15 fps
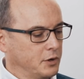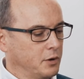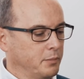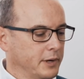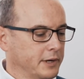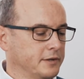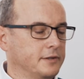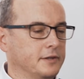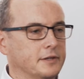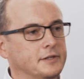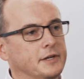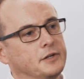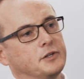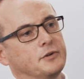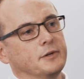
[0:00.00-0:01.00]
we come back to the
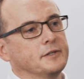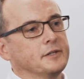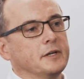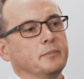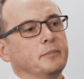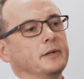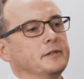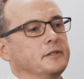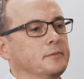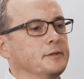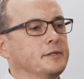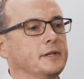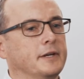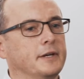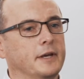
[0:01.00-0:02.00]
Accenture example, as I
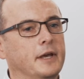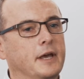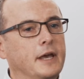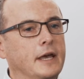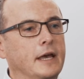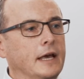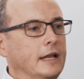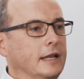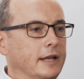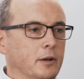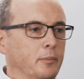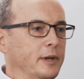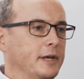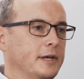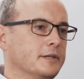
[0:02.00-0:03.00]
was saying, a little
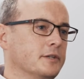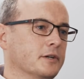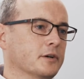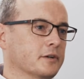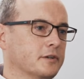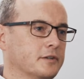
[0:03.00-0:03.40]
bit easier